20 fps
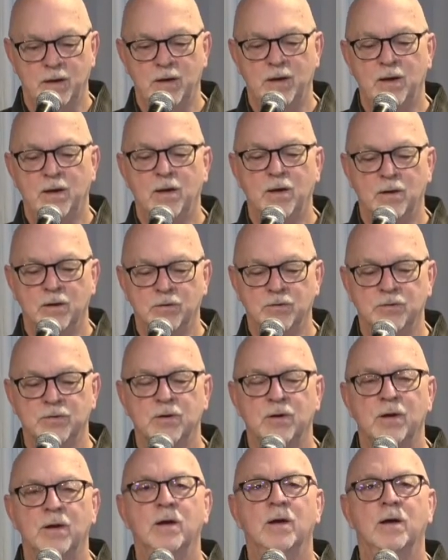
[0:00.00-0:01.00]
he
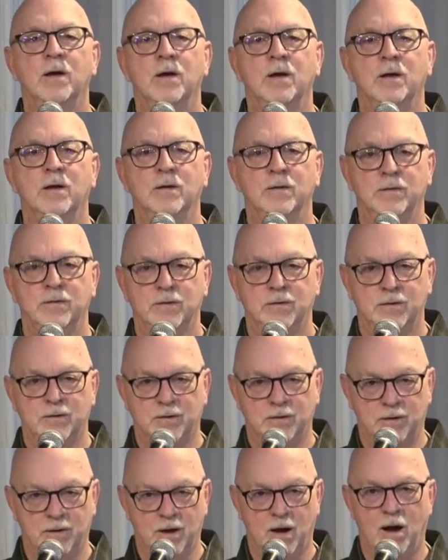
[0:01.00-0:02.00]
is
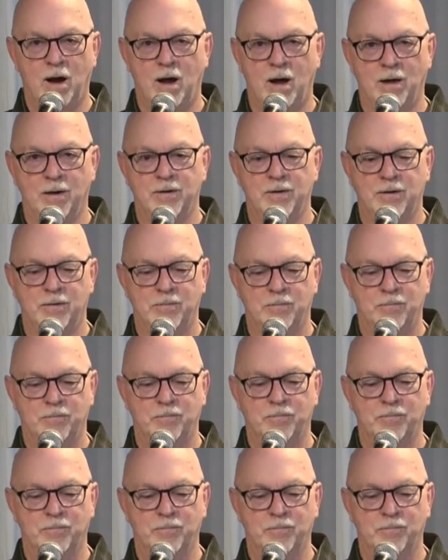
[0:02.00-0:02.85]
God.